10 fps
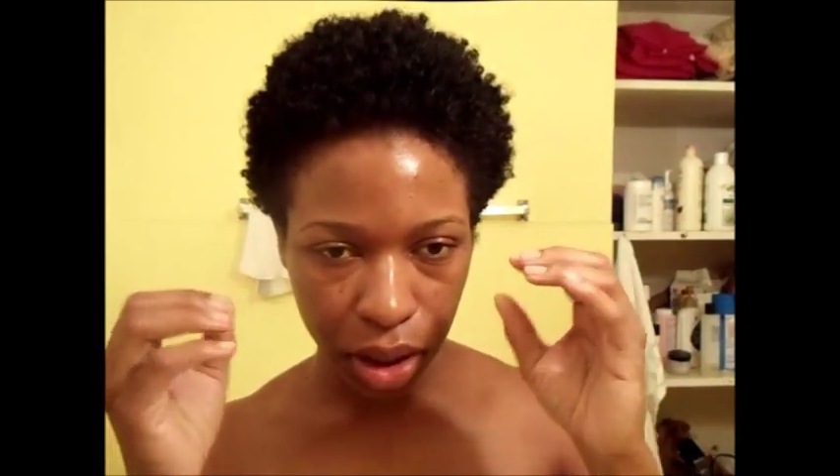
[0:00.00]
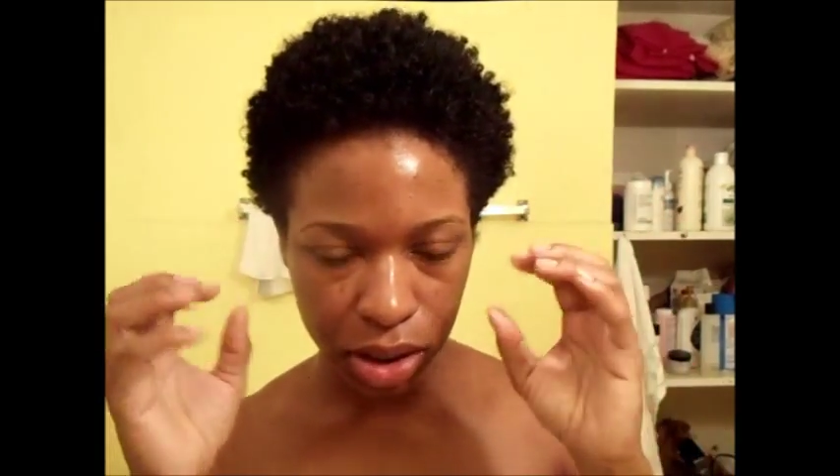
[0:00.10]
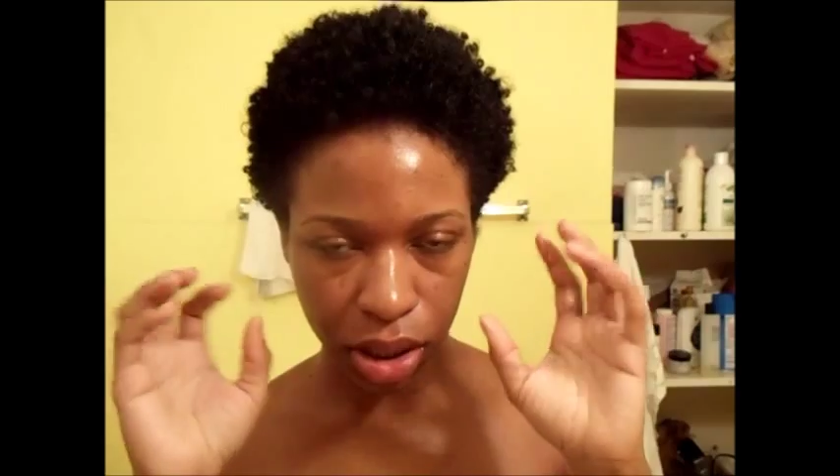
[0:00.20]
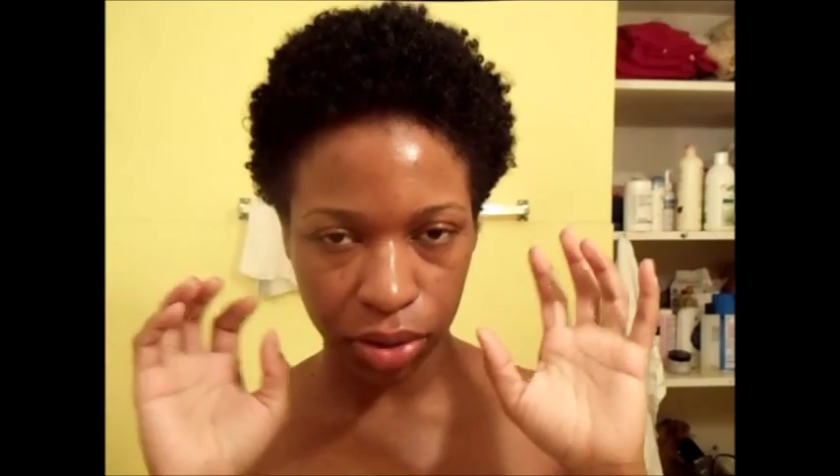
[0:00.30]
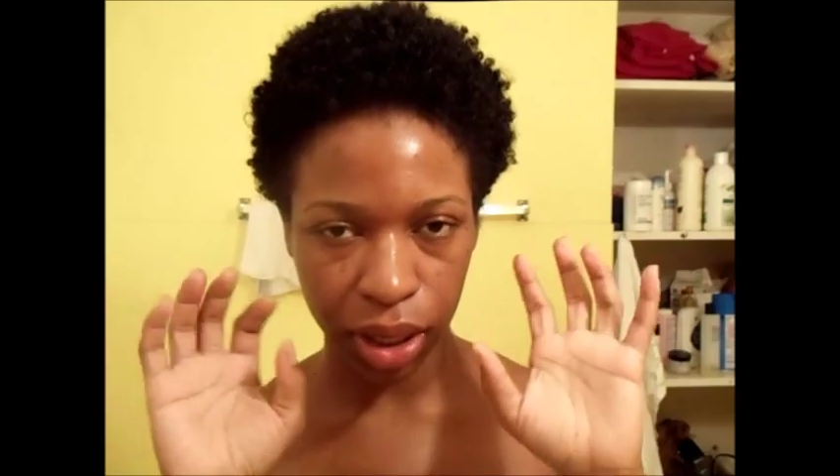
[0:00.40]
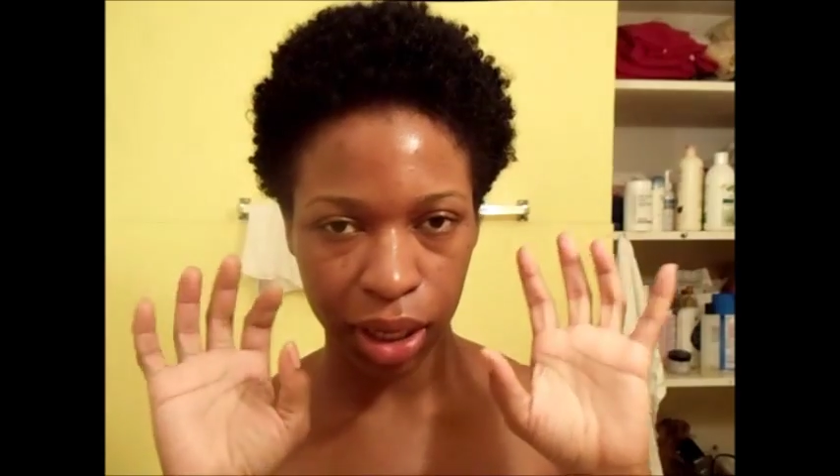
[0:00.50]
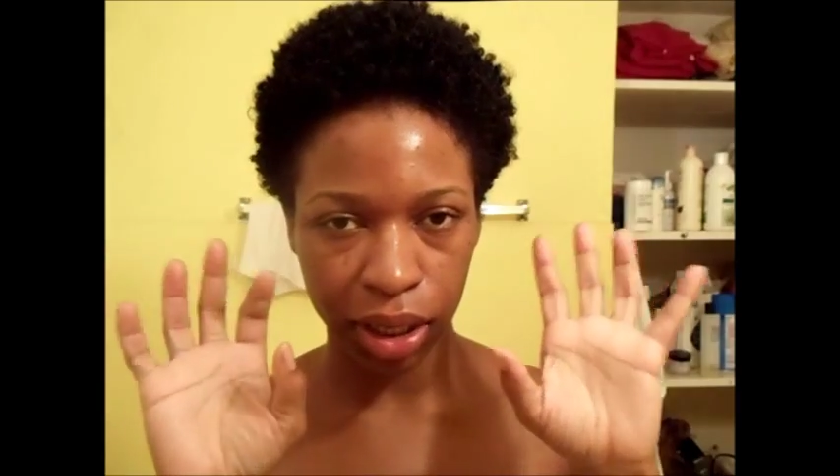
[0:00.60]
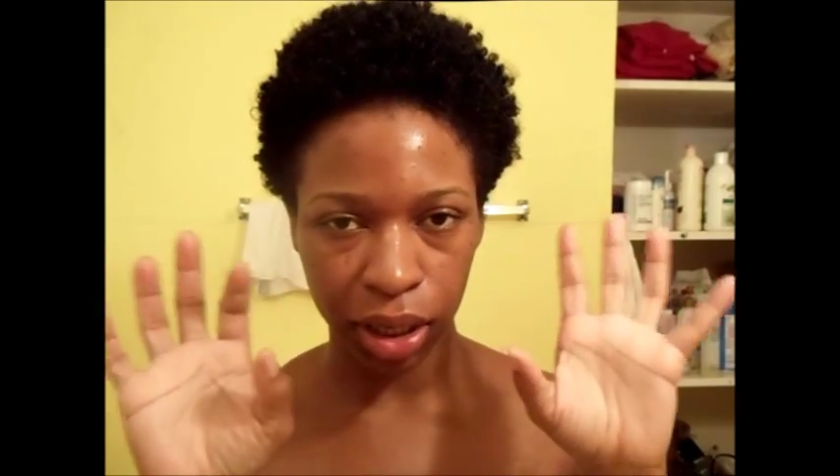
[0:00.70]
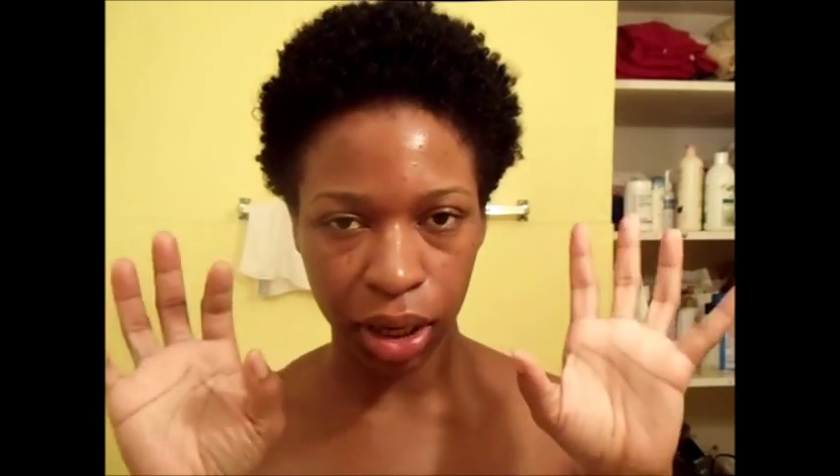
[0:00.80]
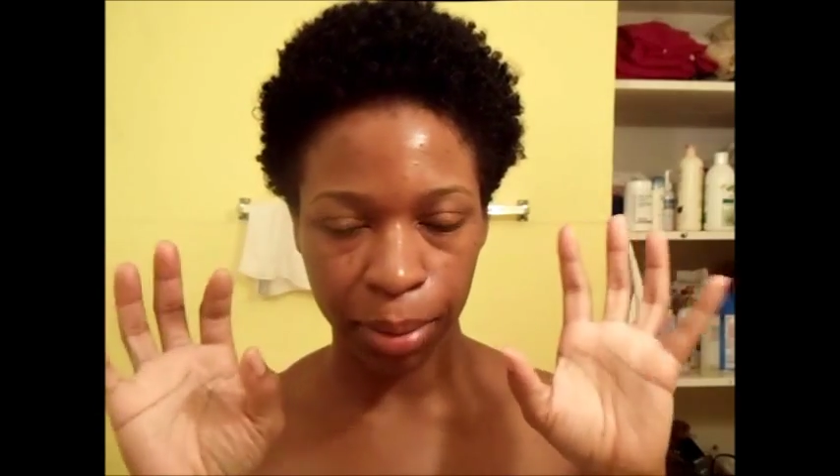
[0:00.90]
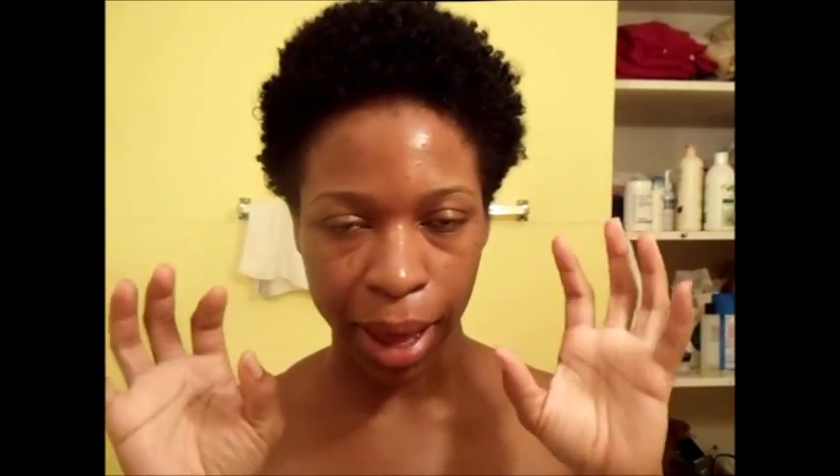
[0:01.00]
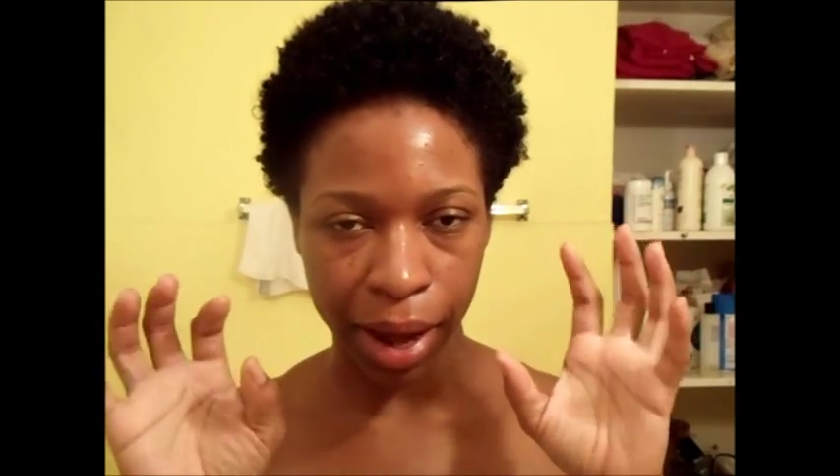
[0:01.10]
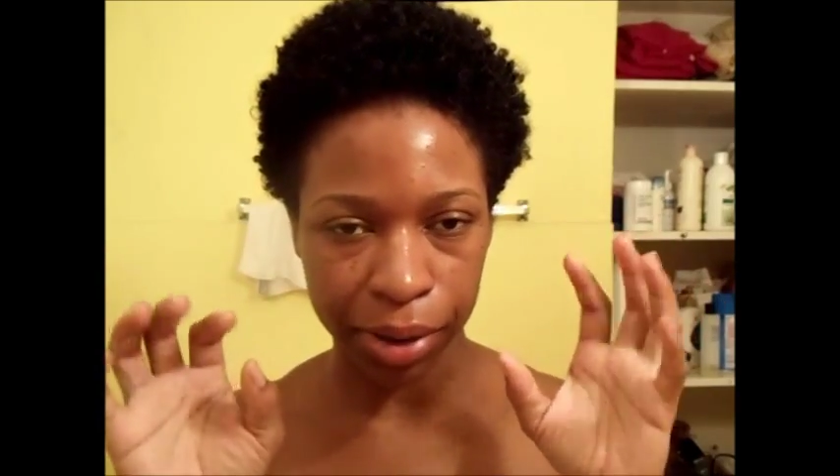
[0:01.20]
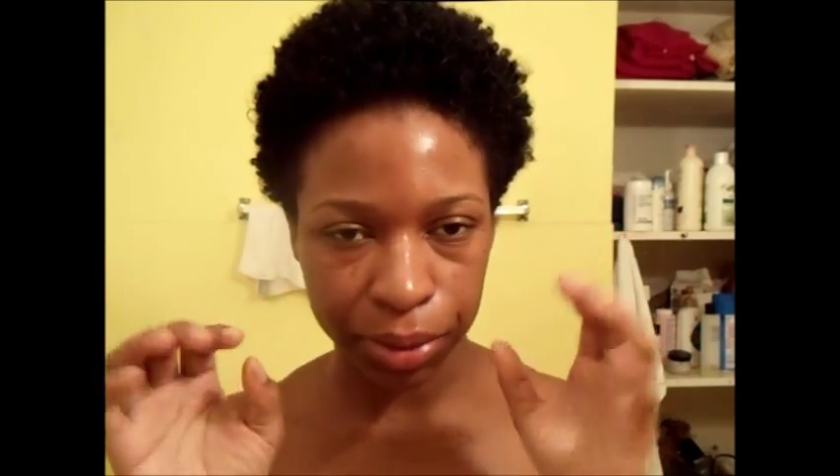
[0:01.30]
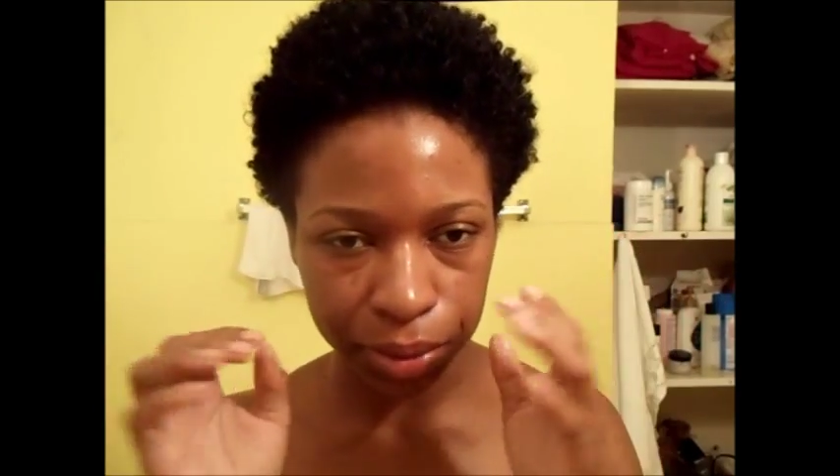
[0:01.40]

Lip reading: so that it can come out.